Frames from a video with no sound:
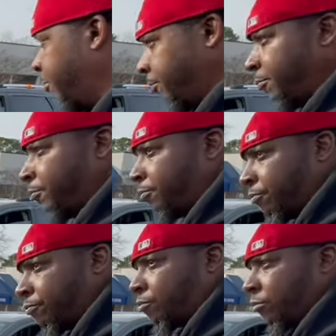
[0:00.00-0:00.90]
This is the book
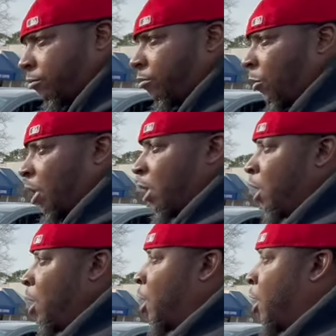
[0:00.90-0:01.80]
of Deuteronomy, chapter
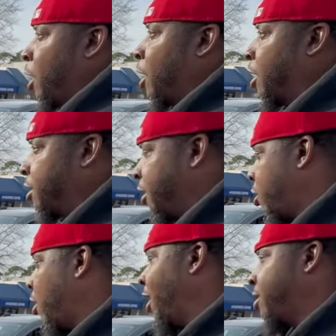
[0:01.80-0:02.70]
28. Because it's
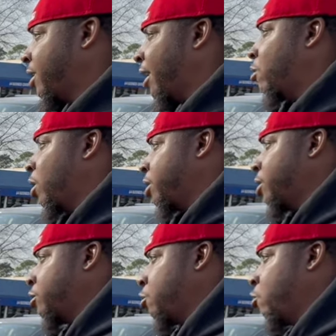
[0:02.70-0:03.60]
going to answer that
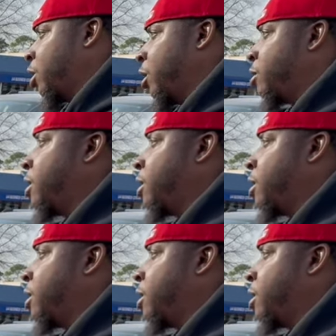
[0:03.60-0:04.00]
question too. Because